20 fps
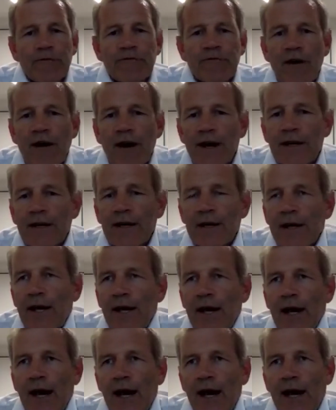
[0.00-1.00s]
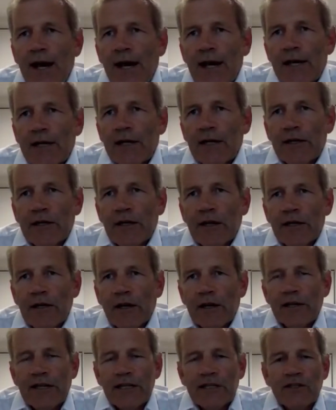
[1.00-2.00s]
provide,
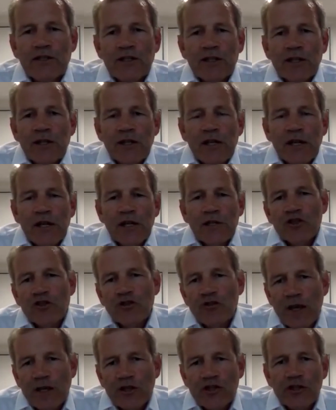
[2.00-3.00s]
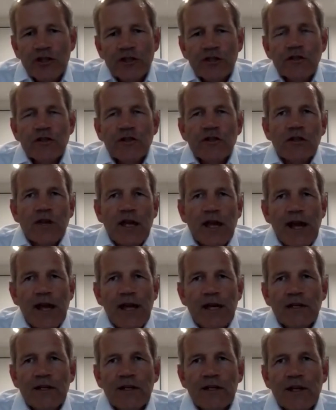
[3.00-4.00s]
I guess, structures
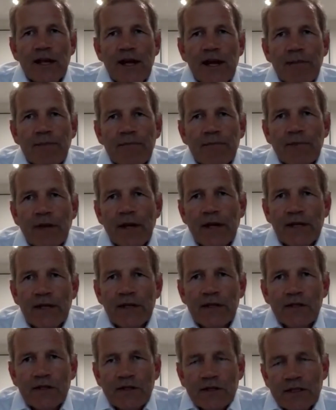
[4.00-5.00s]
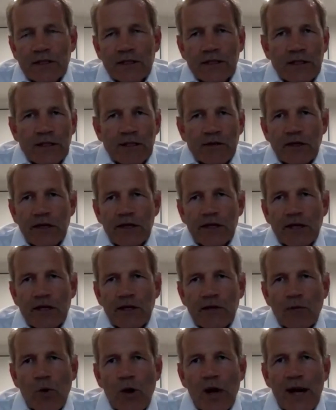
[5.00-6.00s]
and in
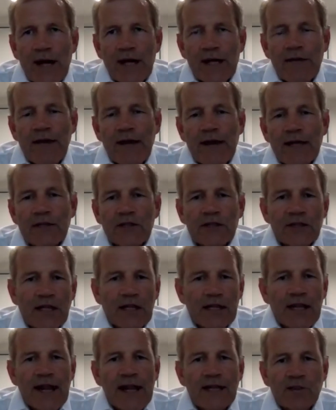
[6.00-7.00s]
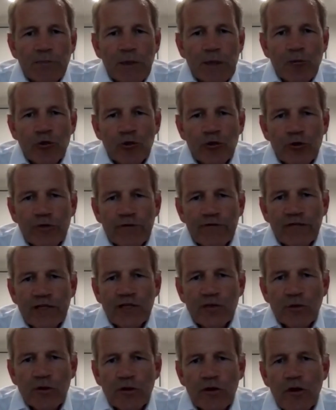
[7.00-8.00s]
a way that allows people to
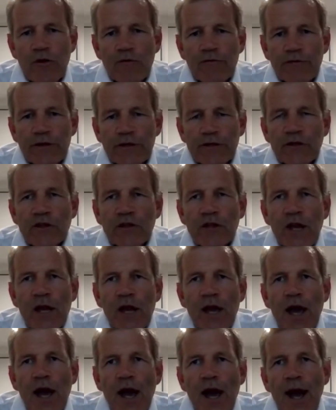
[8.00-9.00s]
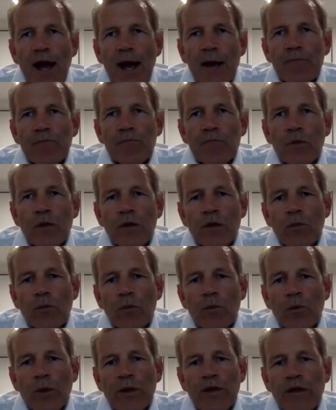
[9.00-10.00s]
invest with confidence.
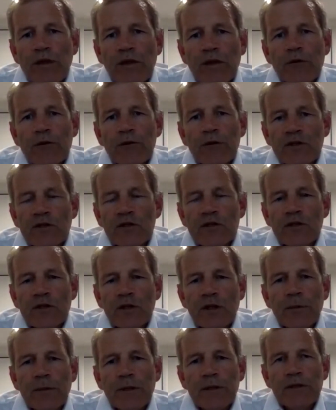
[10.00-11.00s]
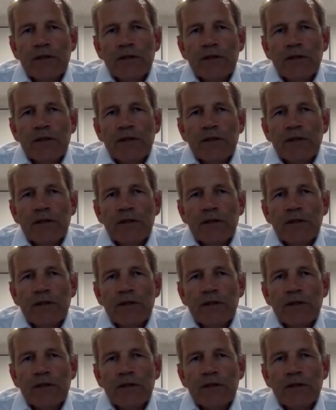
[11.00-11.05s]
That we think there is the